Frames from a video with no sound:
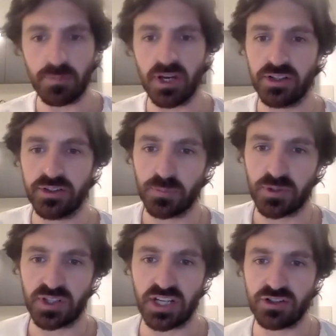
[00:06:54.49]
my
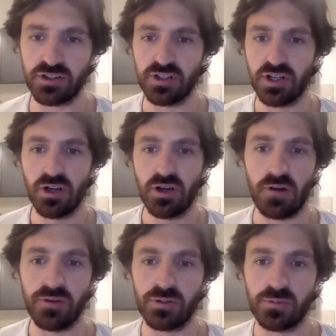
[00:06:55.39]
interpretation
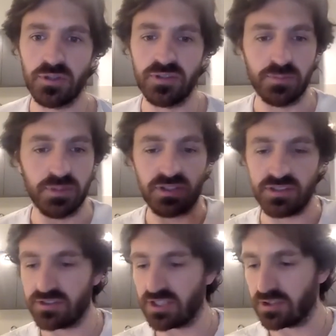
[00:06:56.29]
of this movie, because
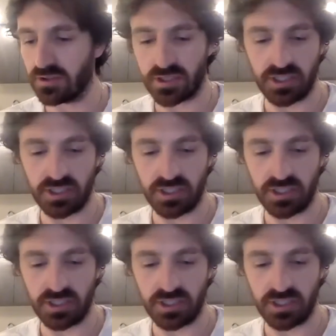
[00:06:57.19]
he's like, look,